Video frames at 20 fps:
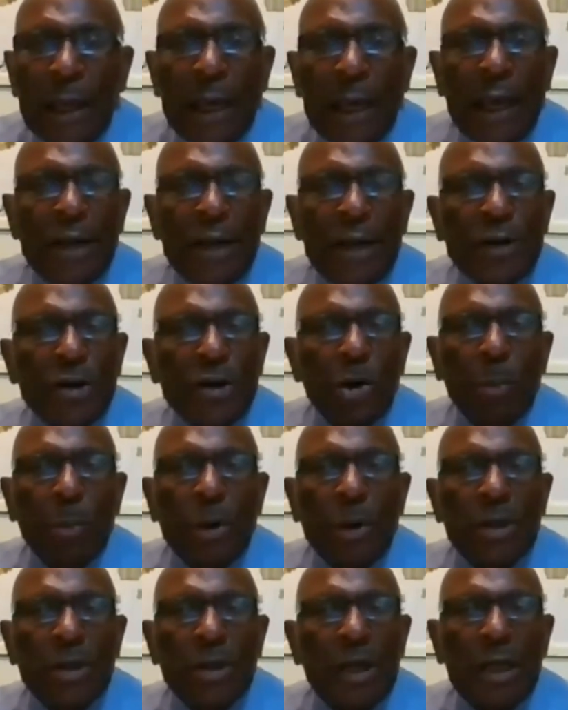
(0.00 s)
and to
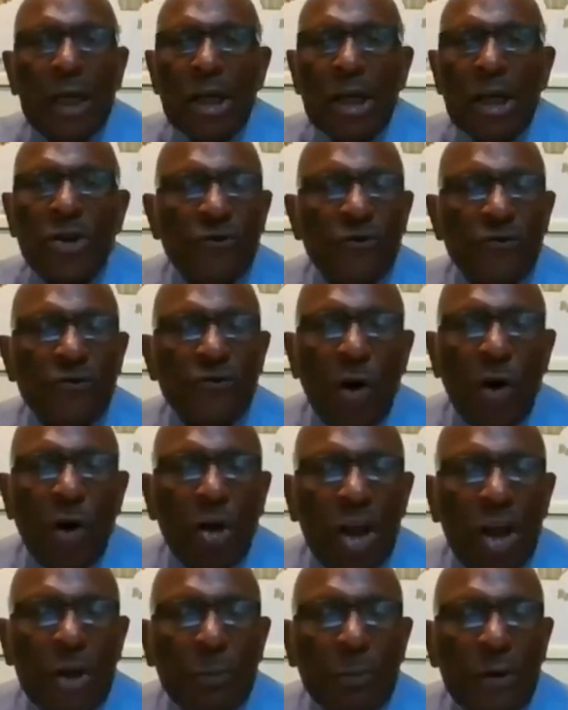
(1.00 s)
present us
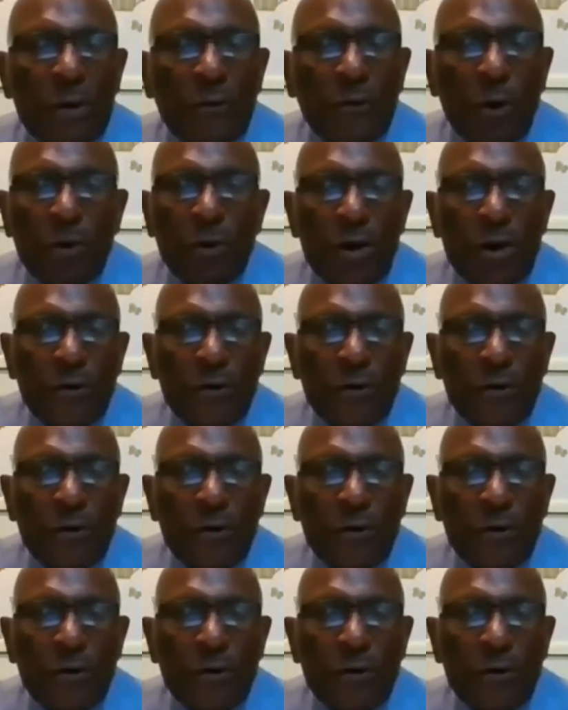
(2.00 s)
faultless before